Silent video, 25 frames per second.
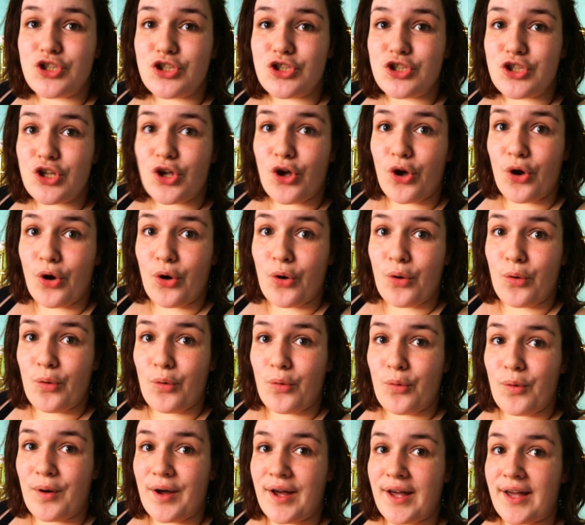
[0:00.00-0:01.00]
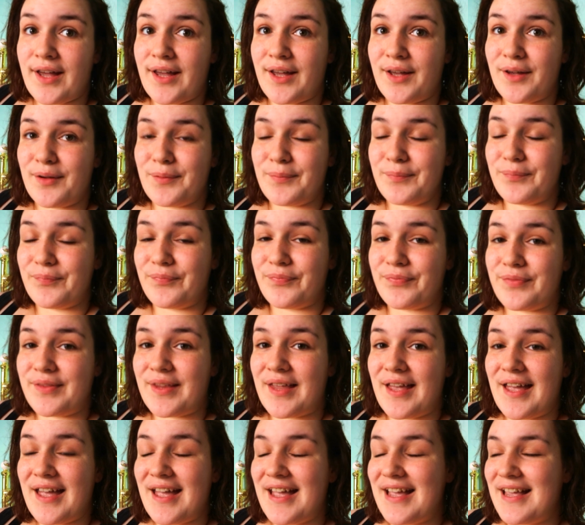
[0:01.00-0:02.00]
So,
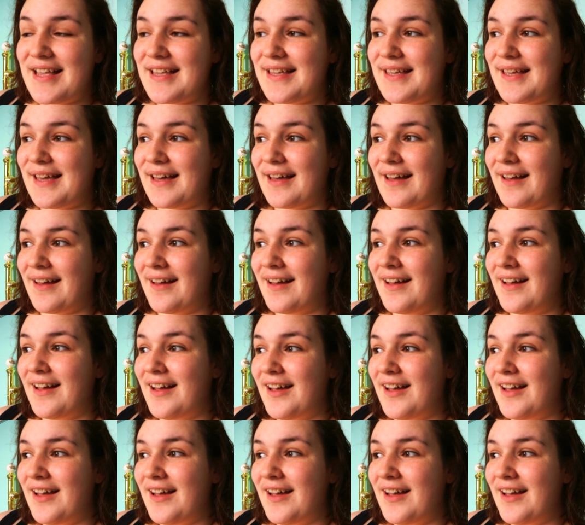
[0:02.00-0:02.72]
yeah,